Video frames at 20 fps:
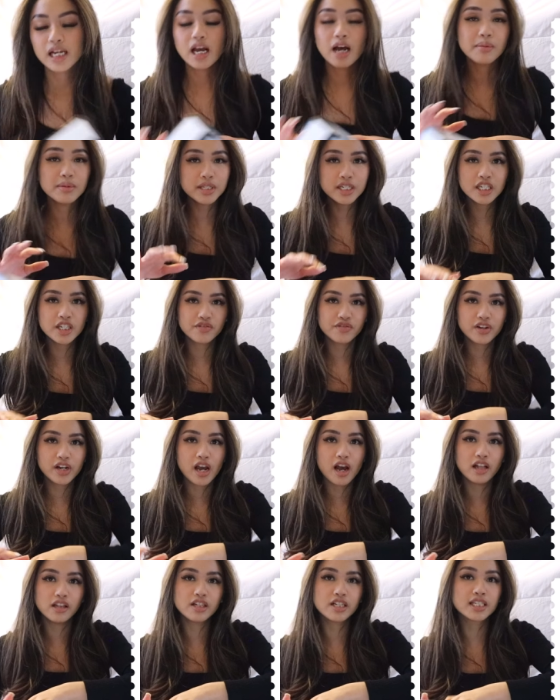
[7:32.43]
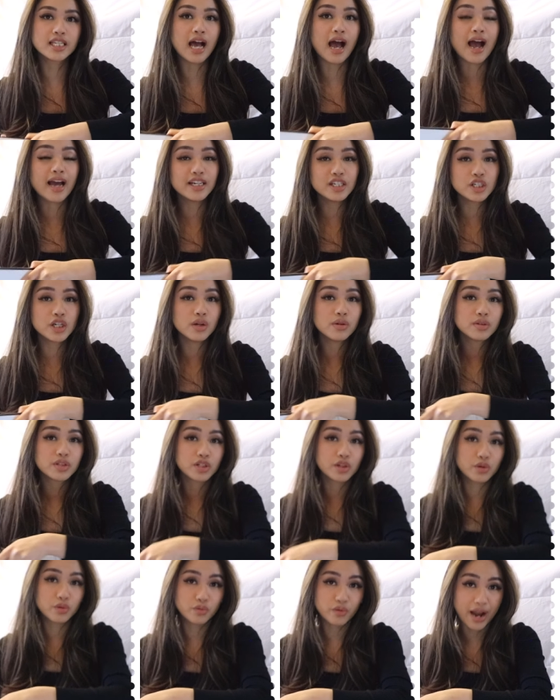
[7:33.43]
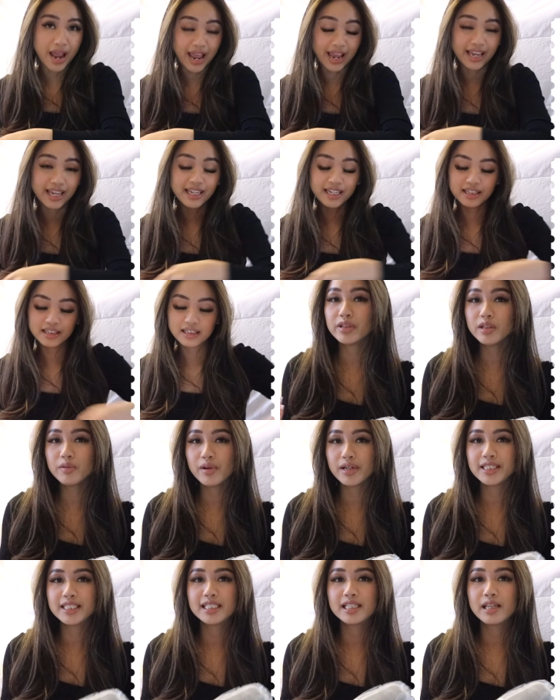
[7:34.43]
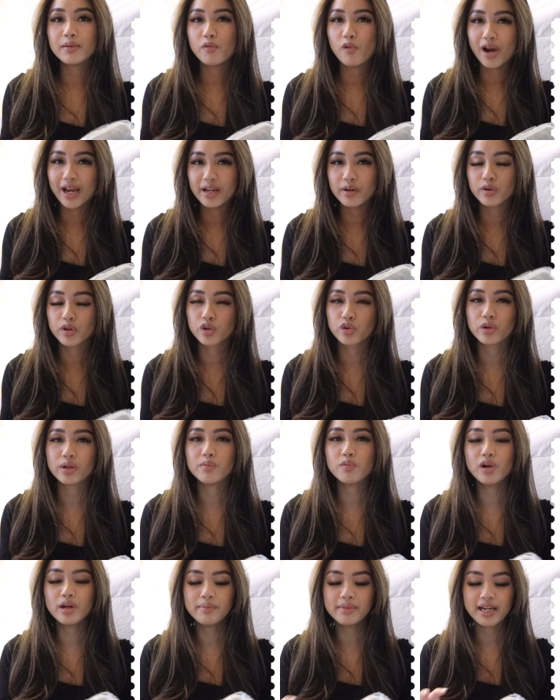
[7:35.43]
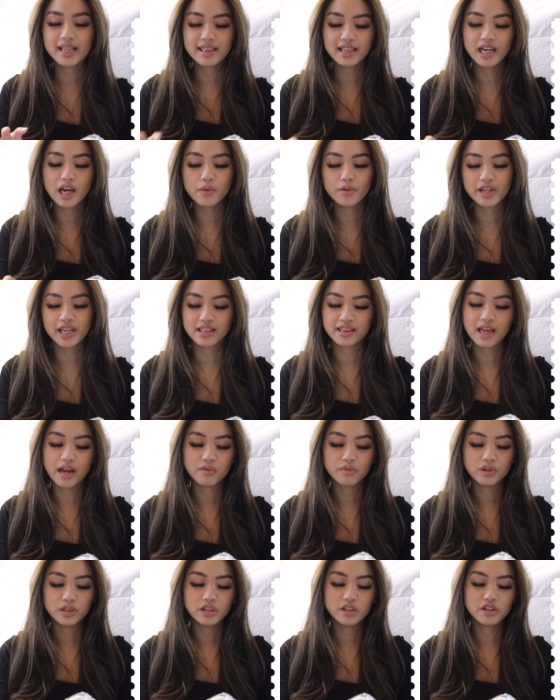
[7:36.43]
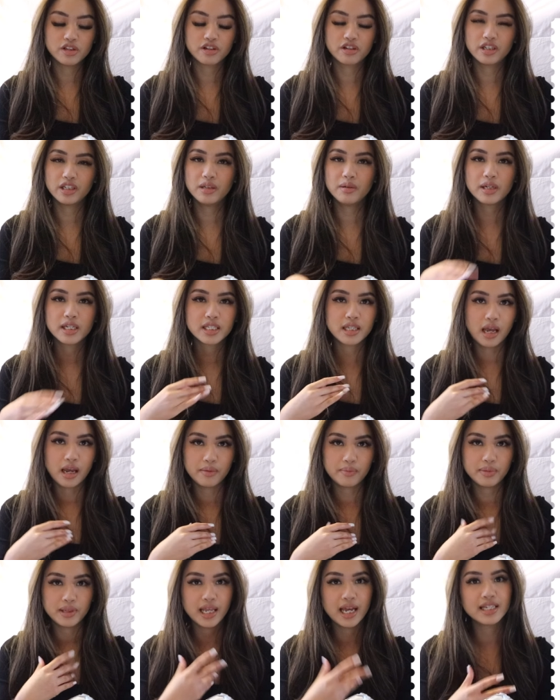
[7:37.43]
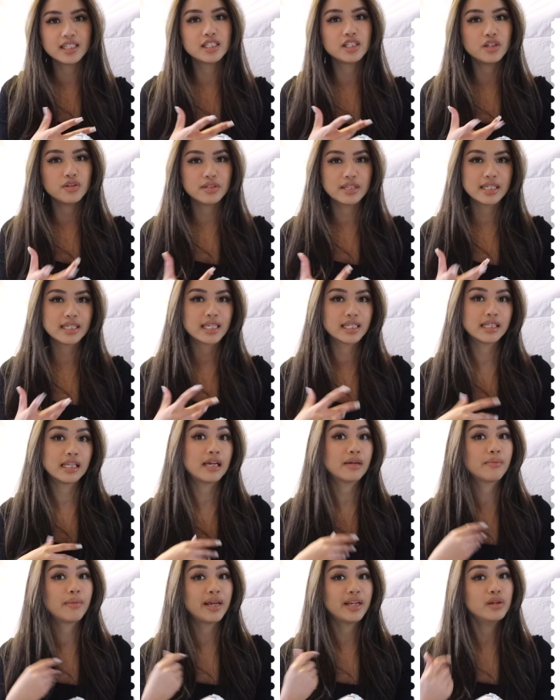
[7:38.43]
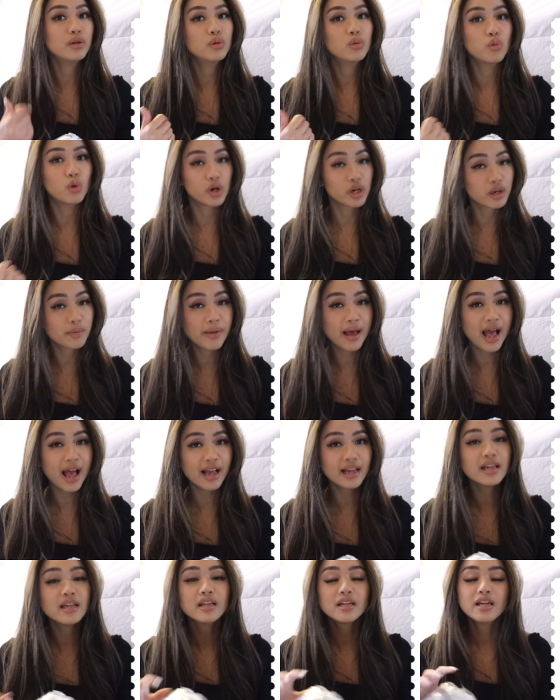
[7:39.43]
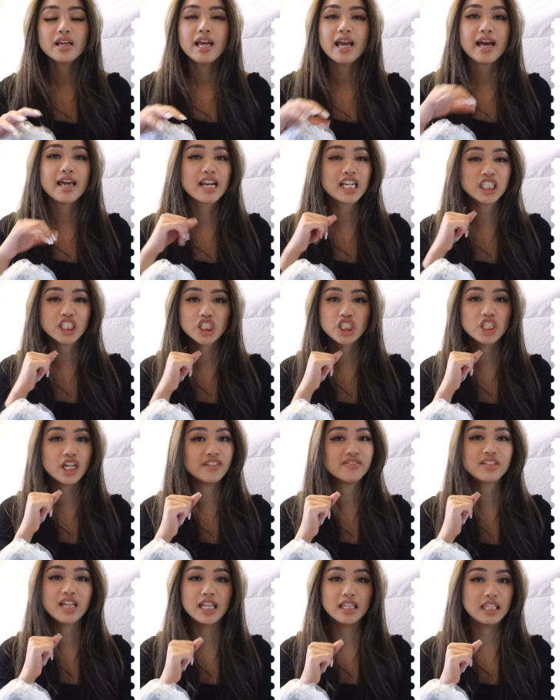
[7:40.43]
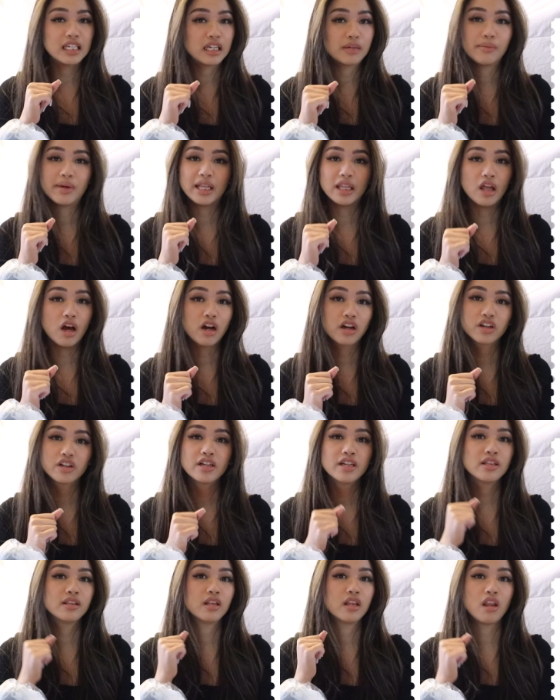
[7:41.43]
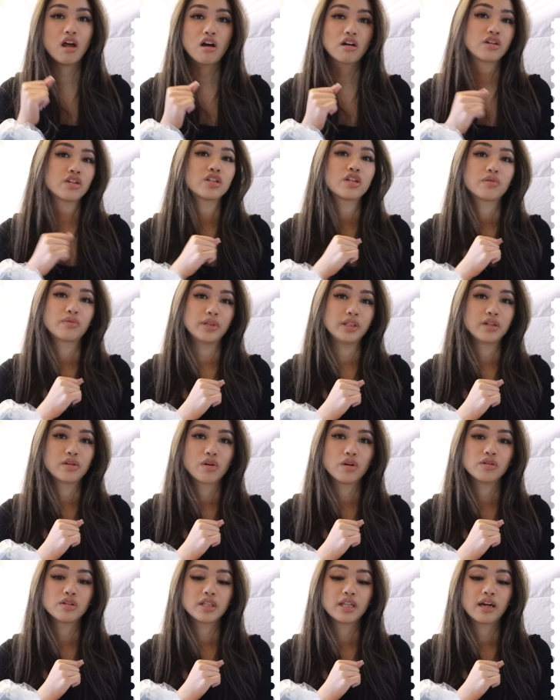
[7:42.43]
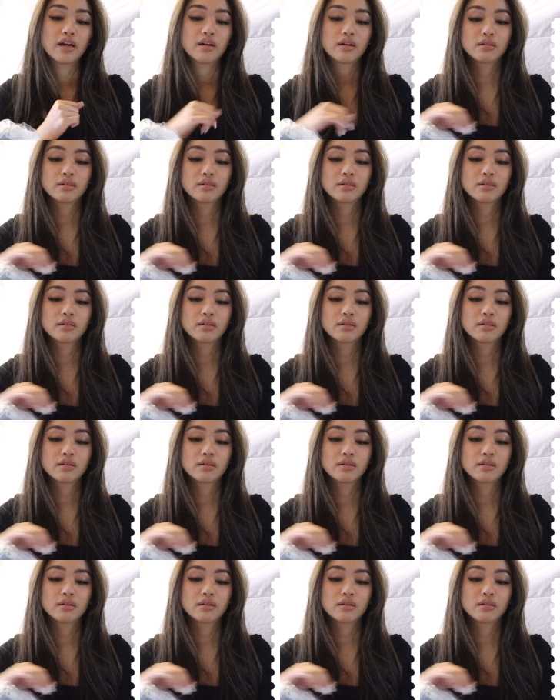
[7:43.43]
comes in different colors i chose gray really wanted the white or cream one but i think i would get that really dirty because i plan to use this as like my new work bag and i shoved that thing in my locker and the lockers are really gross there